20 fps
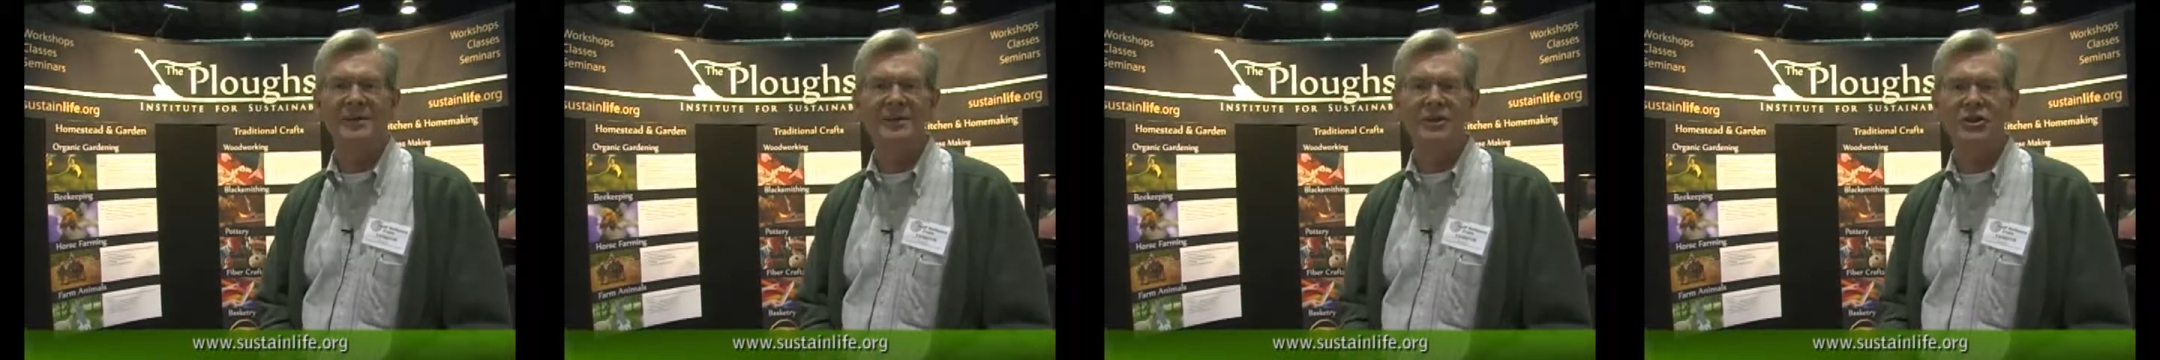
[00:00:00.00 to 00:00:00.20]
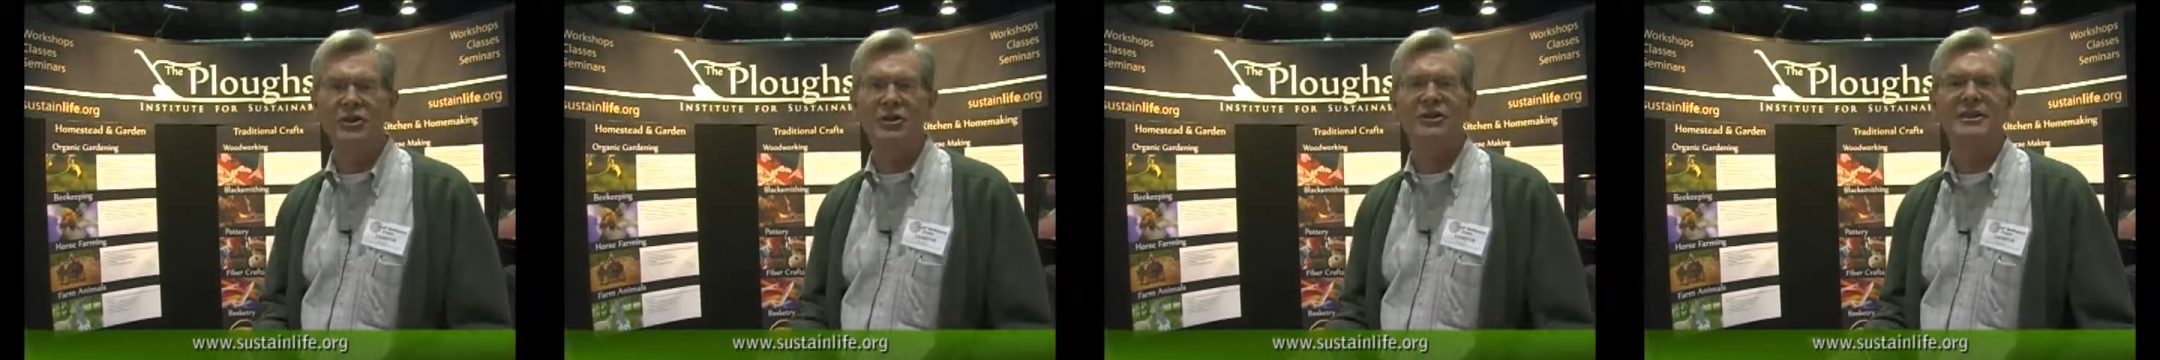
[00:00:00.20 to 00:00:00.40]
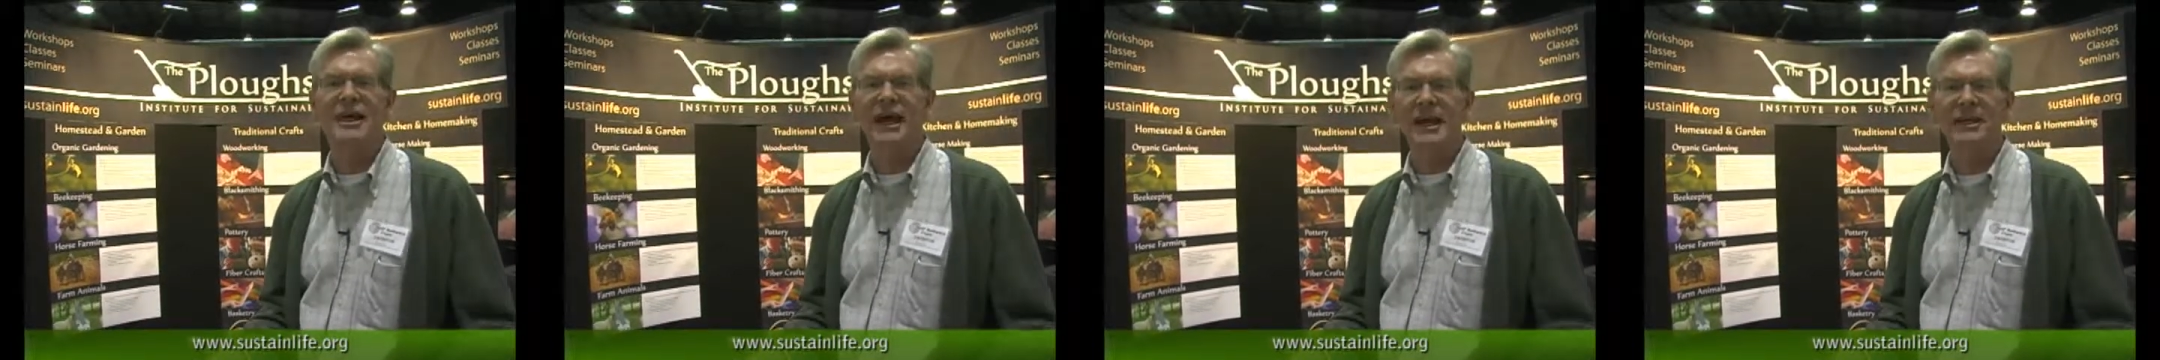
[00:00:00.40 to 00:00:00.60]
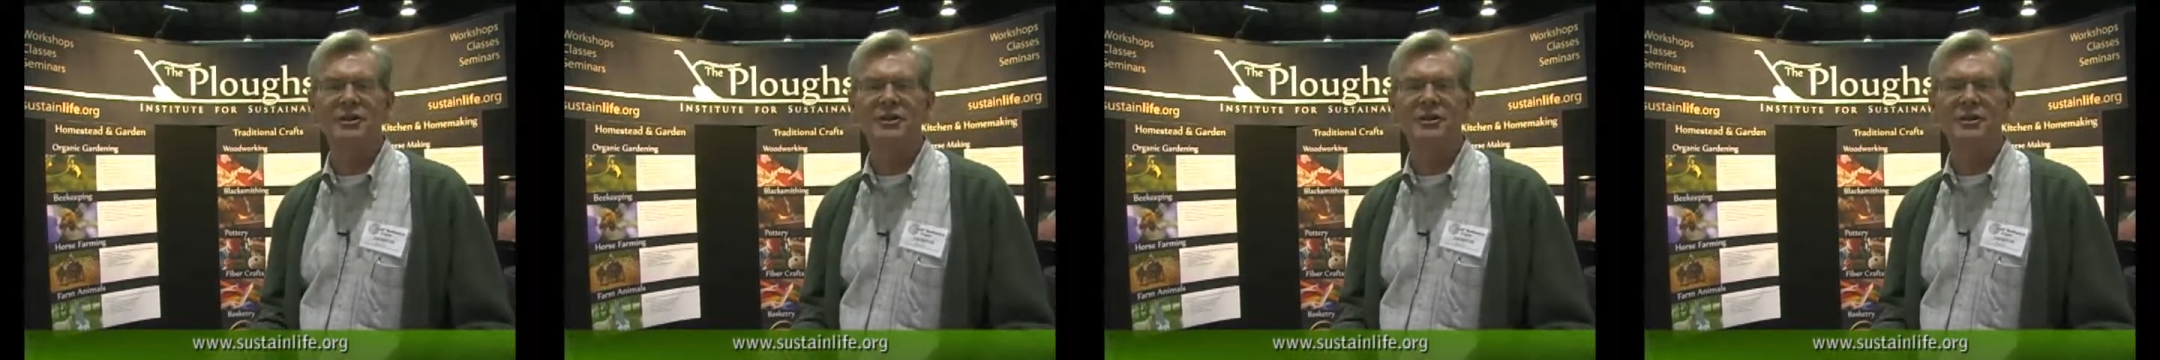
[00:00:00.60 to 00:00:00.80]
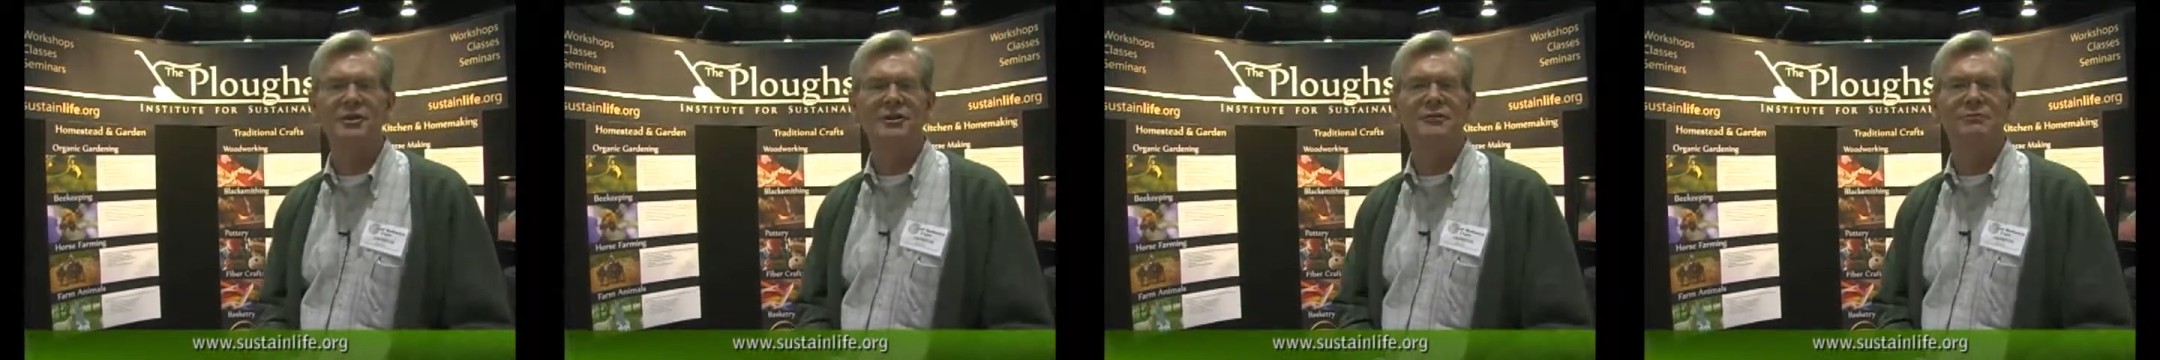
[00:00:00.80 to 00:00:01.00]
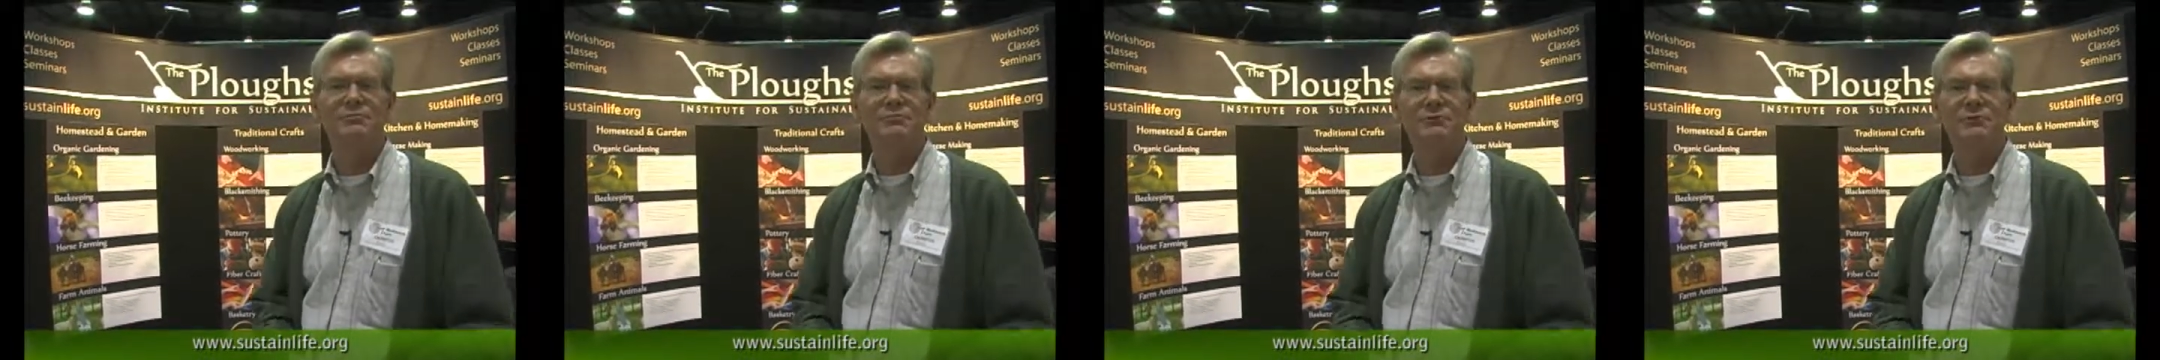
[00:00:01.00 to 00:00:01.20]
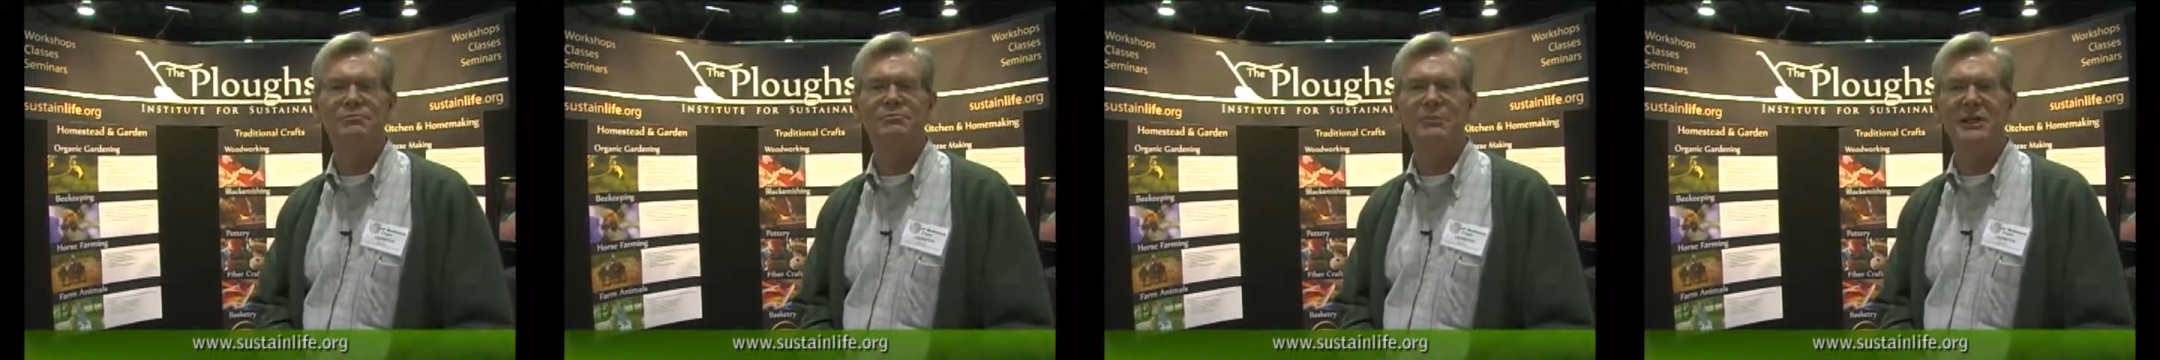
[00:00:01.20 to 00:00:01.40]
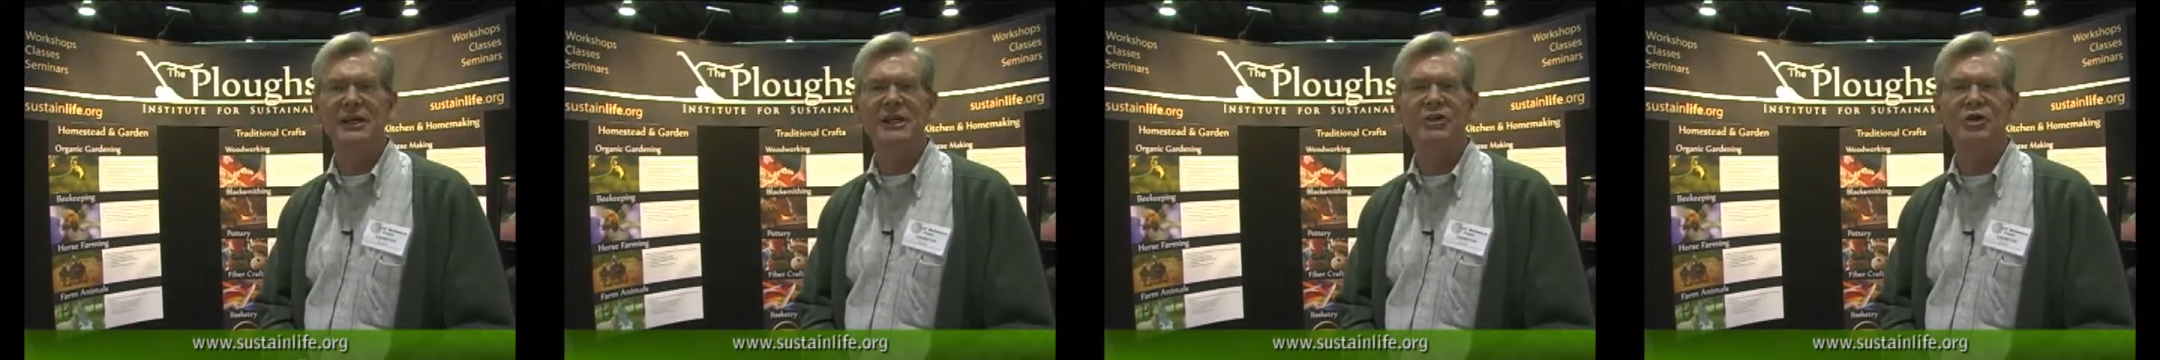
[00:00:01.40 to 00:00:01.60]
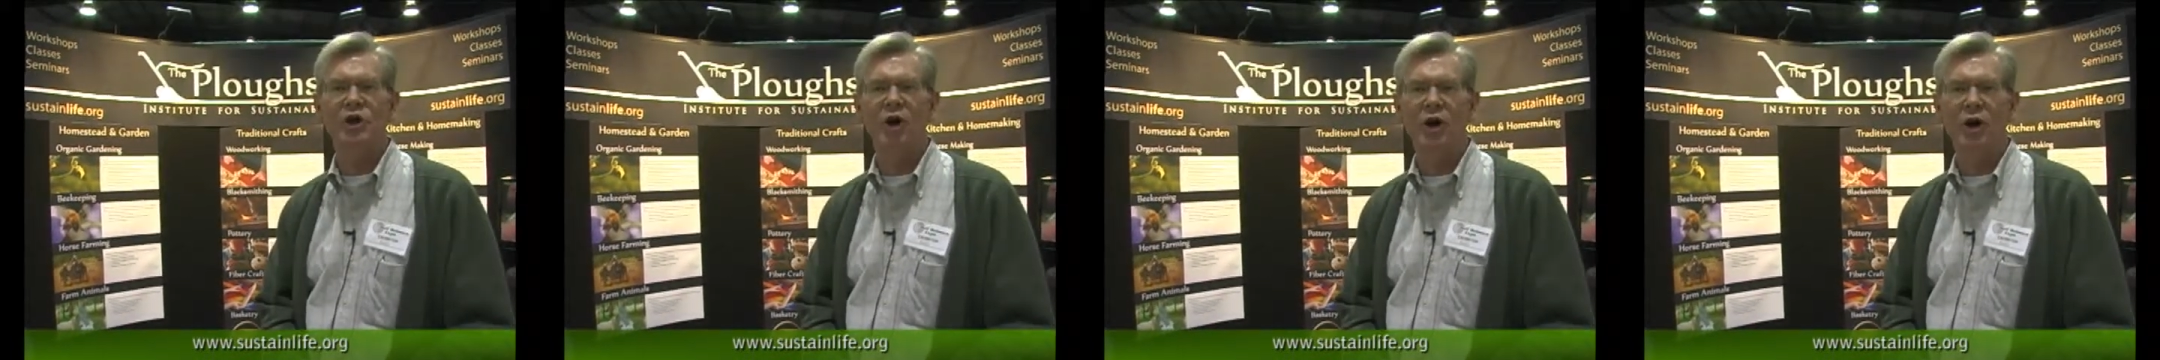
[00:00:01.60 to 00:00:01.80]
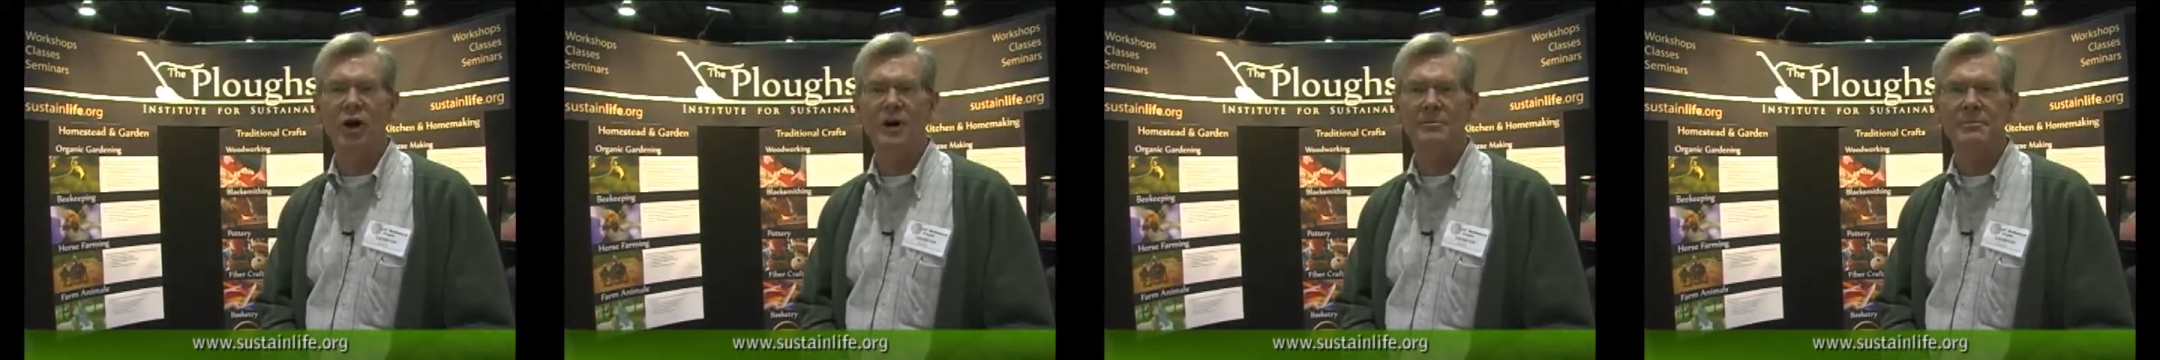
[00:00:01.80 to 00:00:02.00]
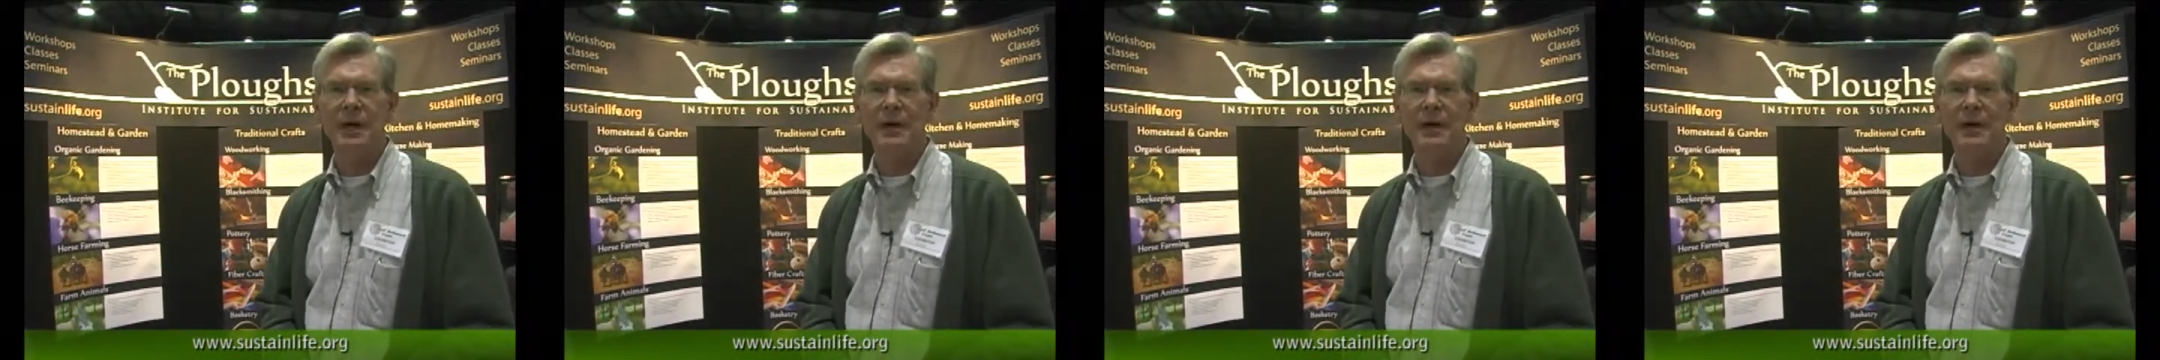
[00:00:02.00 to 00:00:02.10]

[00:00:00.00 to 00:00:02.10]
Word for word: This is actually being taught